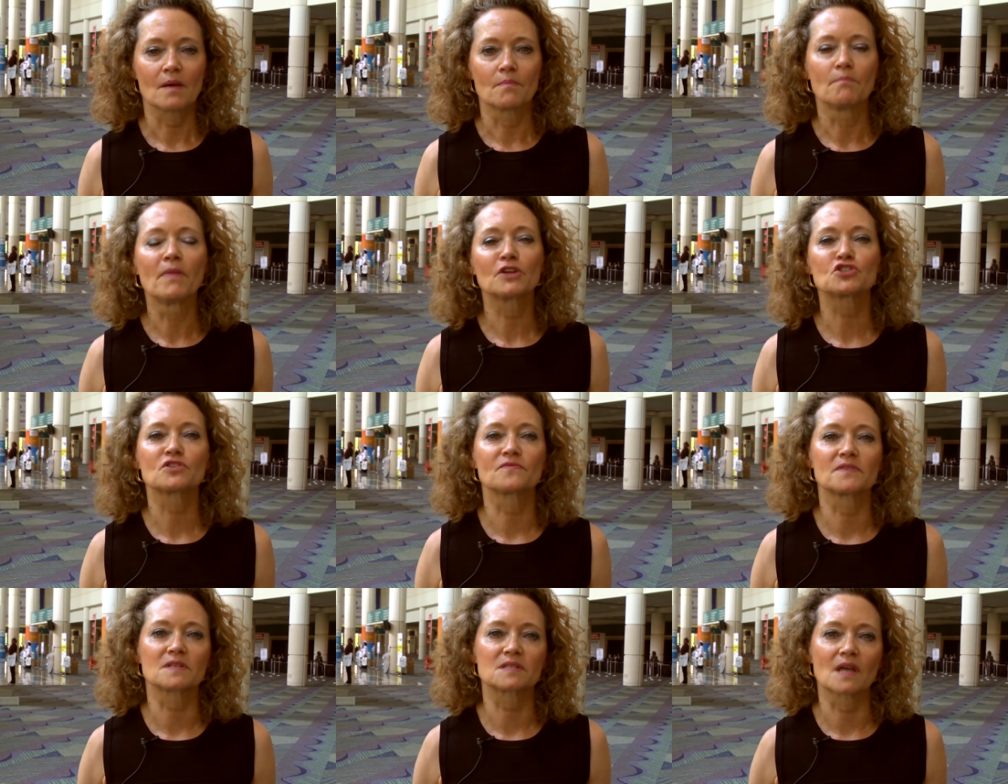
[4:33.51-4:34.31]
Much
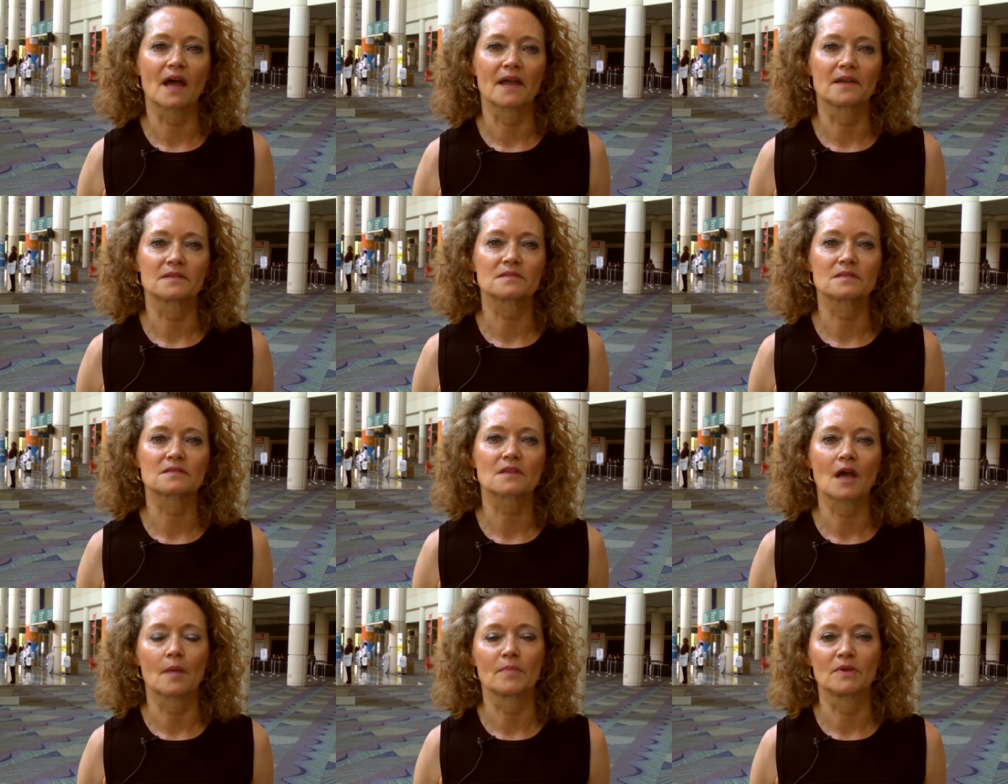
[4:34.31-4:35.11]
of the science is
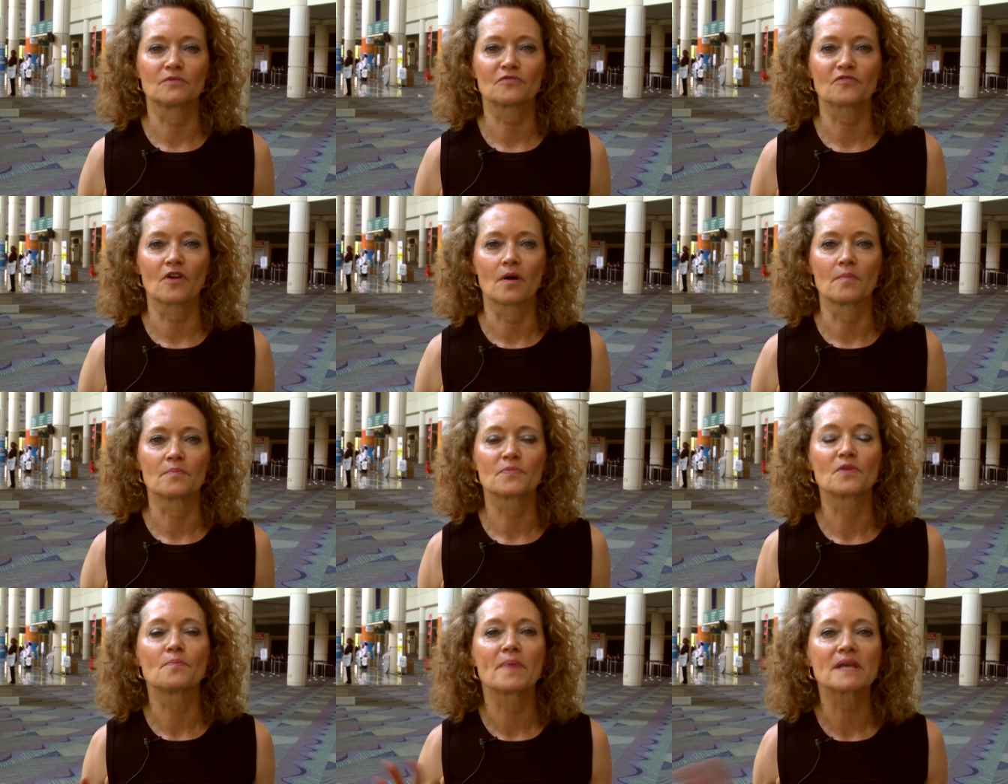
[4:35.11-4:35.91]
coming from
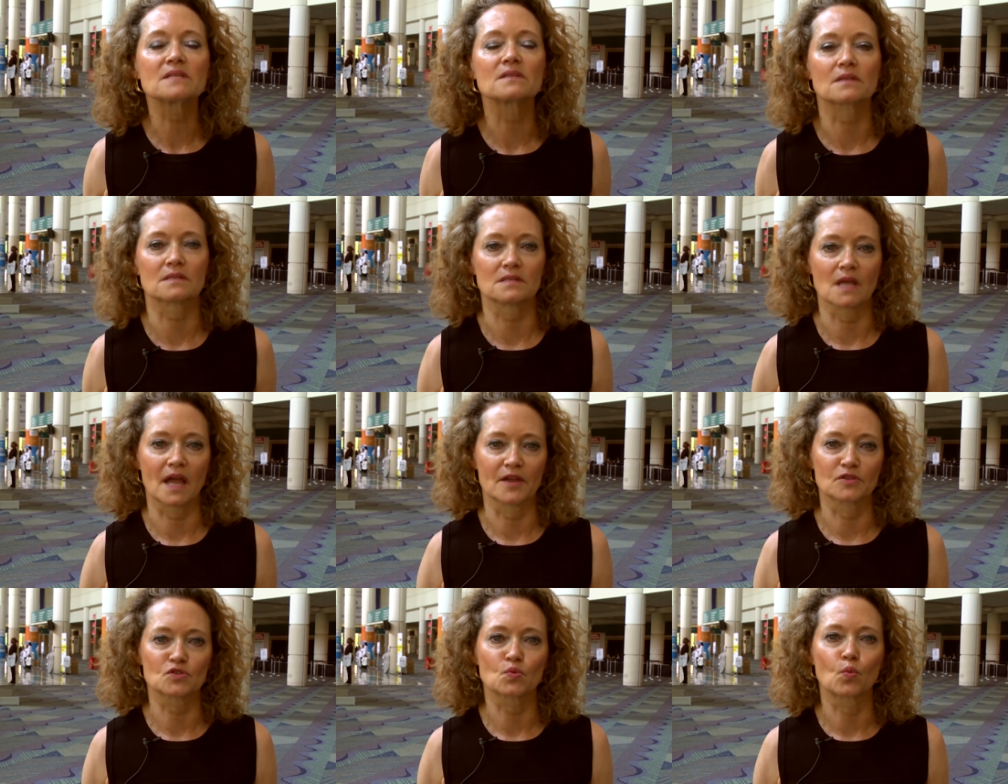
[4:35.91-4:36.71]
the basic
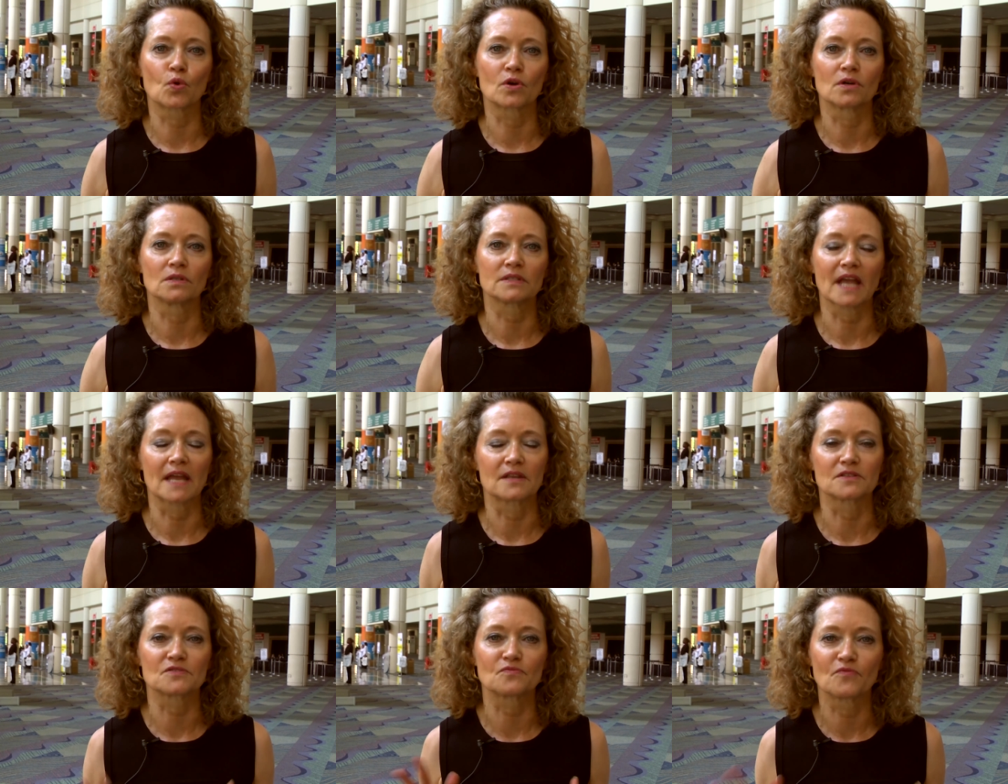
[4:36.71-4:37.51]
science world
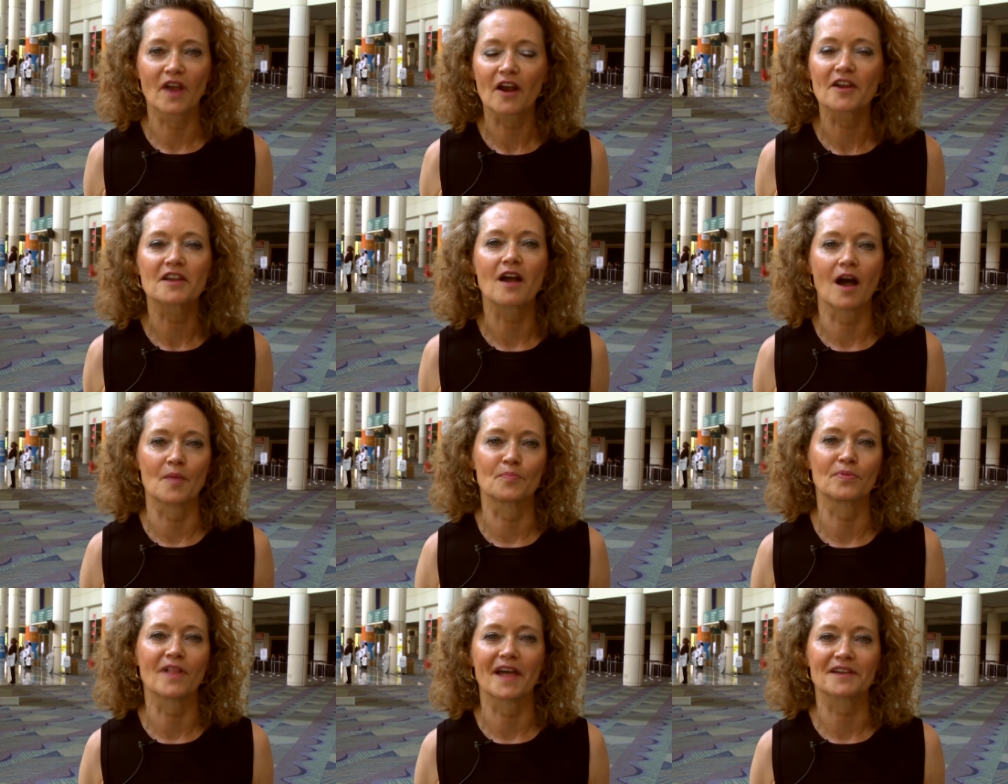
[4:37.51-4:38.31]
and is very
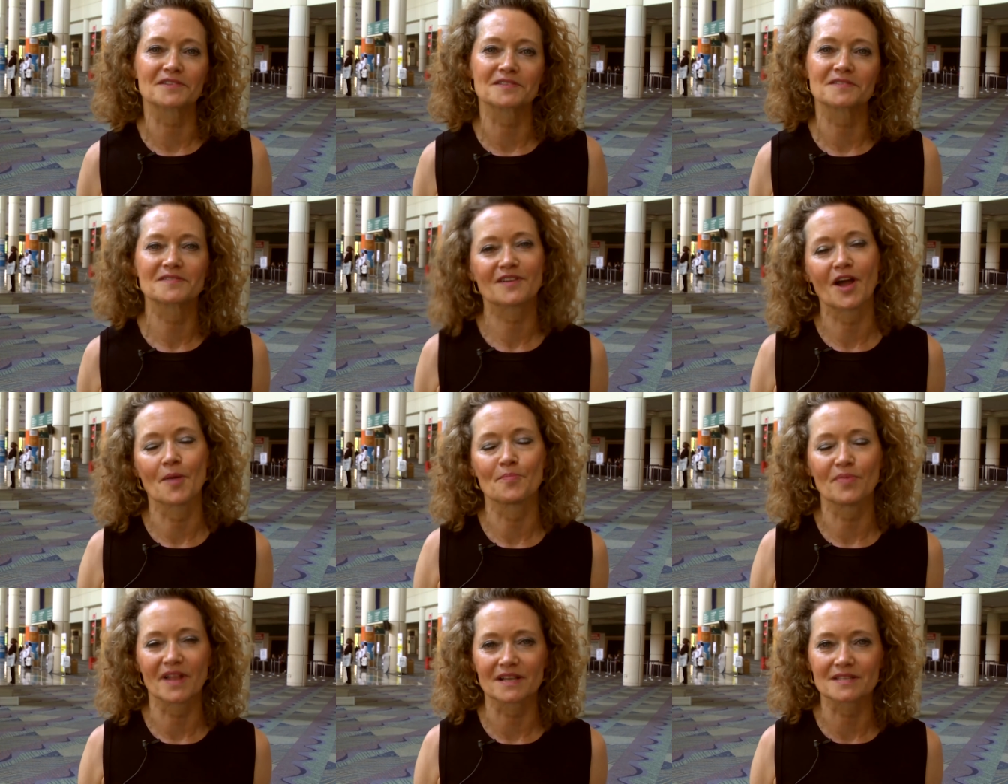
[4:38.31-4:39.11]
complex,
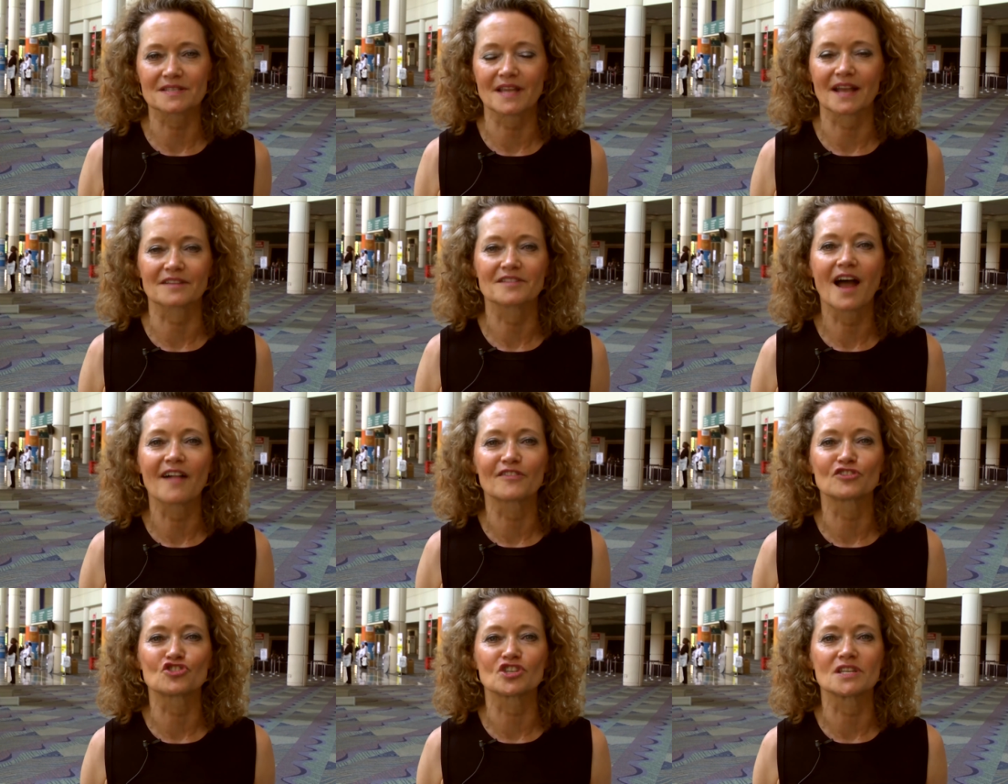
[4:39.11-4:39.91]
complex
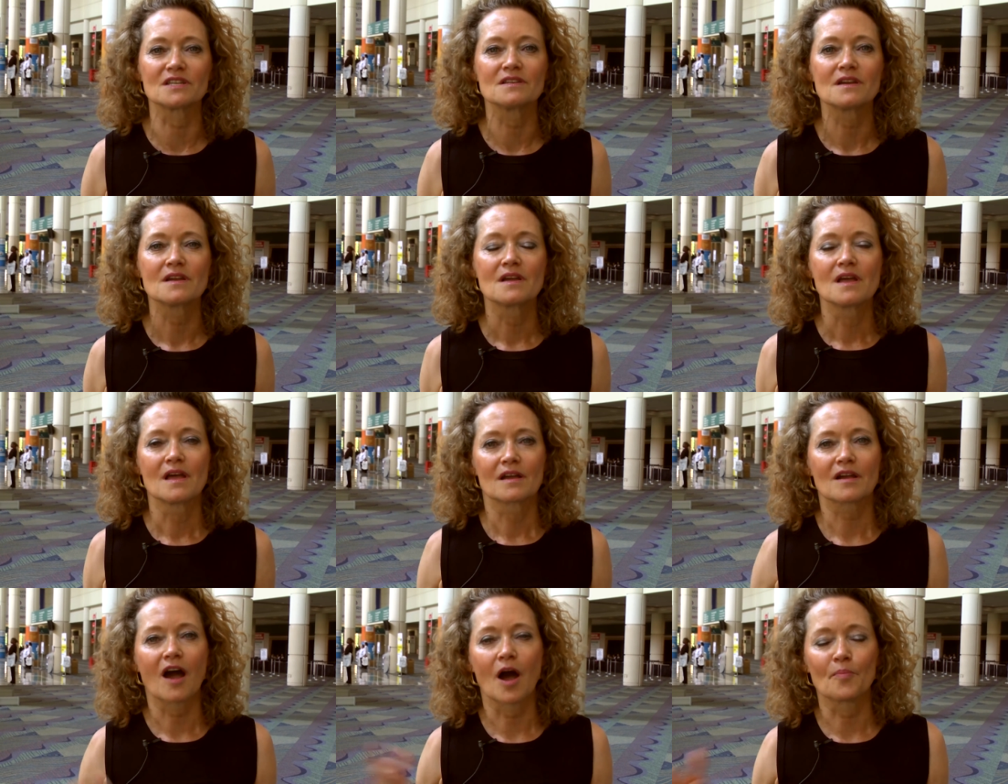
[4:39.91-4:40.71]
technology,
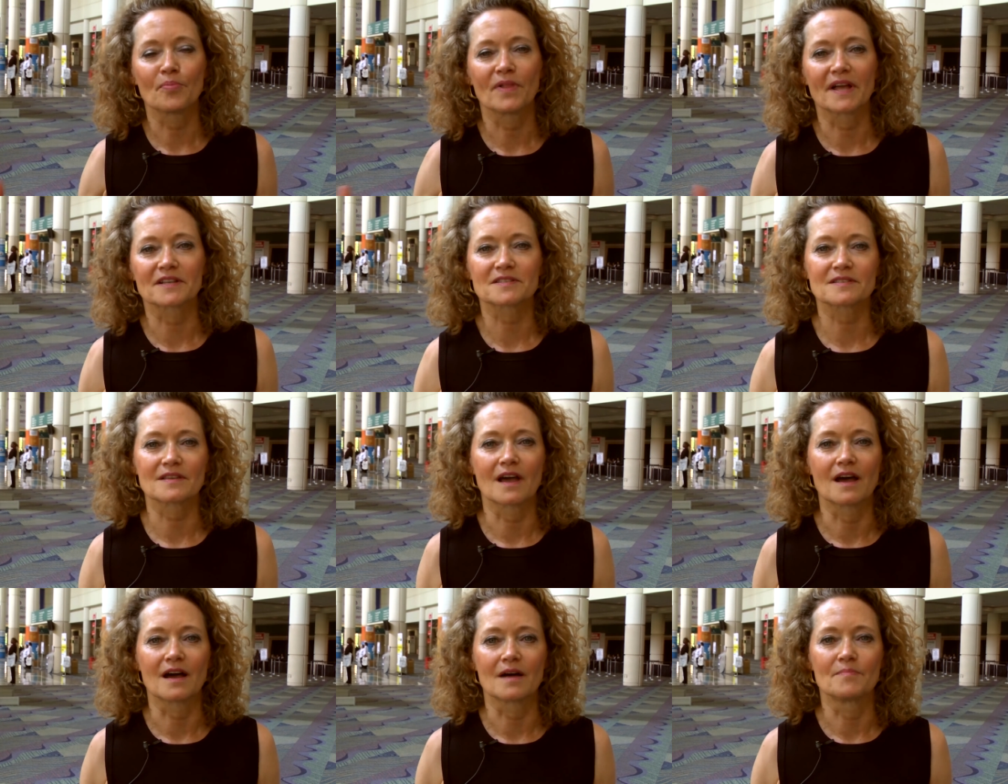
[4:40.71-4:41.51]
complex
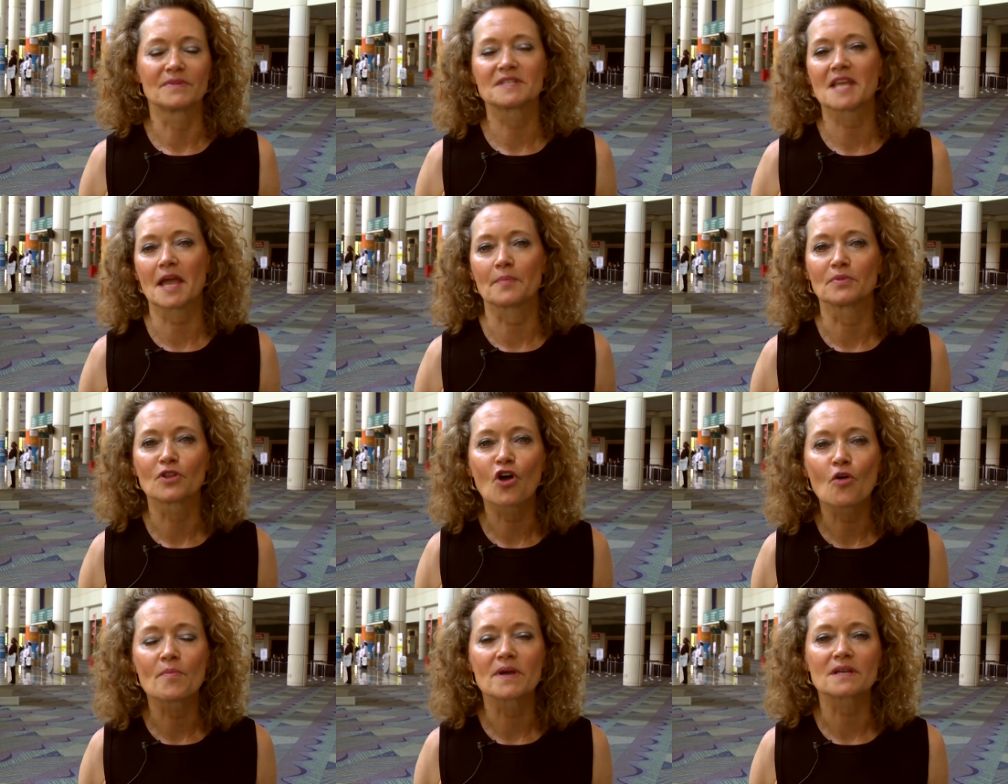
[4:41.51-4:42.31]
uh,
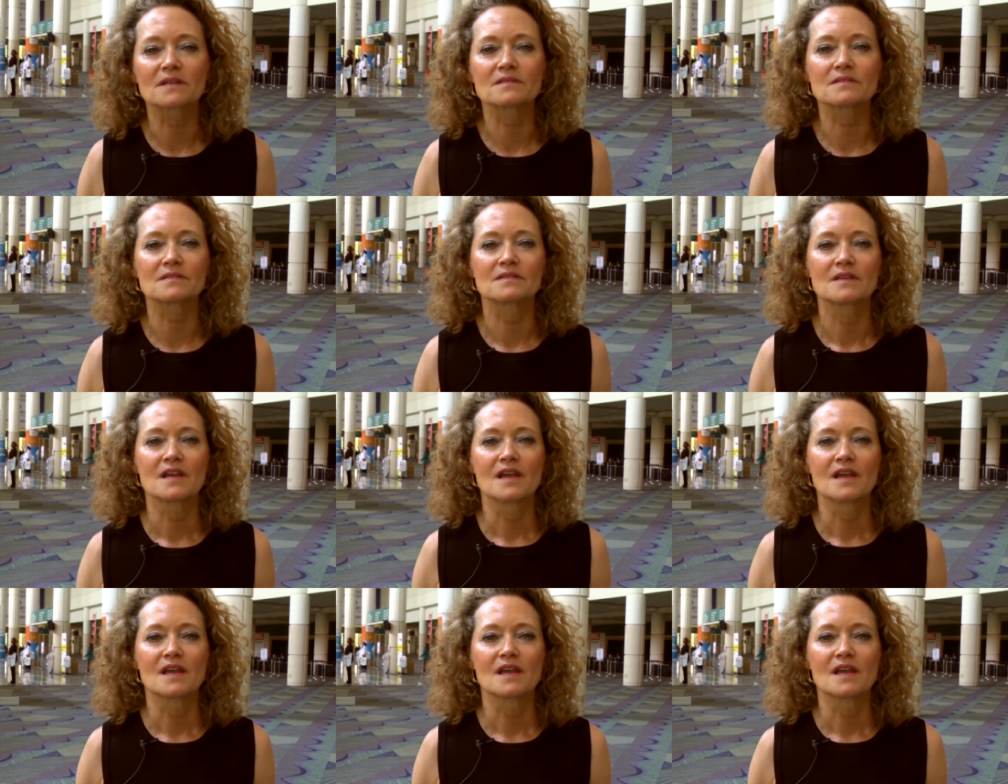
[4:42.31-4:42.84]
metabolomics.